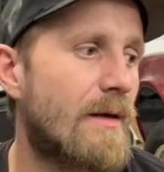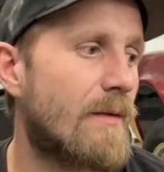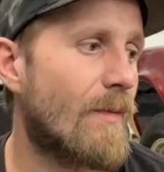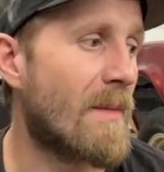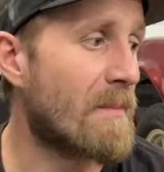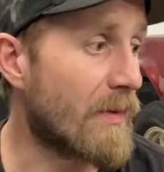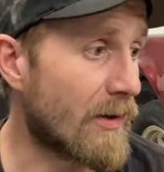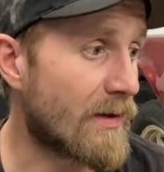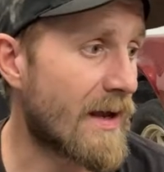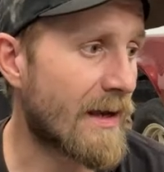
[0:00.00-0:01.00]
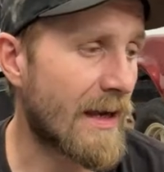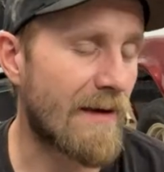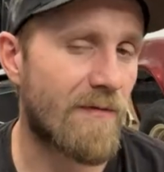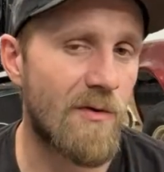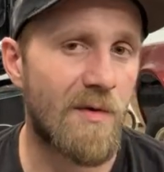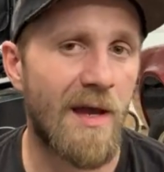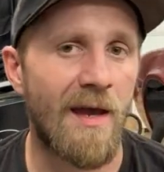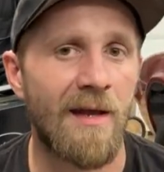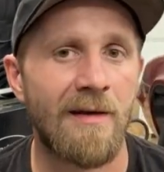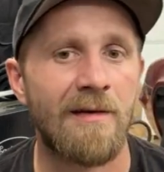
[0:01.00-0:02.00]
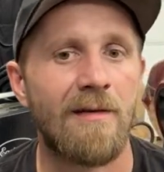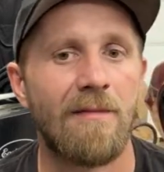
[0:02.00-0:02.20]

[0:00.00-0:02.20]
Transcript: when building, if you can